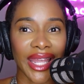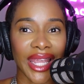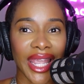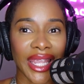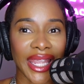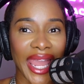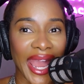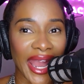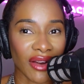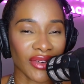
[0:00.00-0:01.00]
and
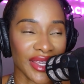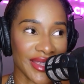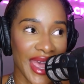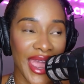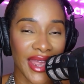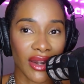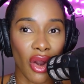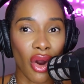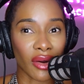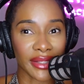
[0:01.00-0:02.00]
carry that
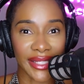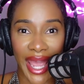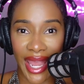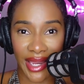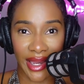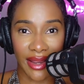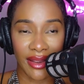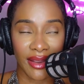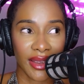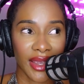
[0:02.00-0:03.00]
all day.
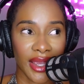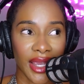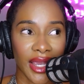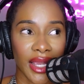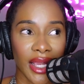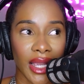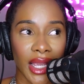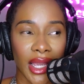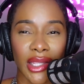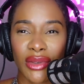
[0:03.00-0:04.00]

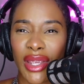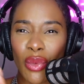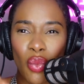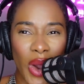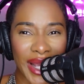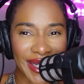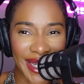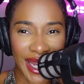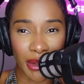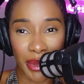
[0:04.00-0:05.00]
You get one
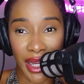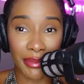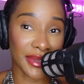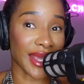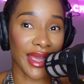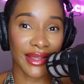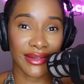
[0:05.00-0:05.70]
day to be upset,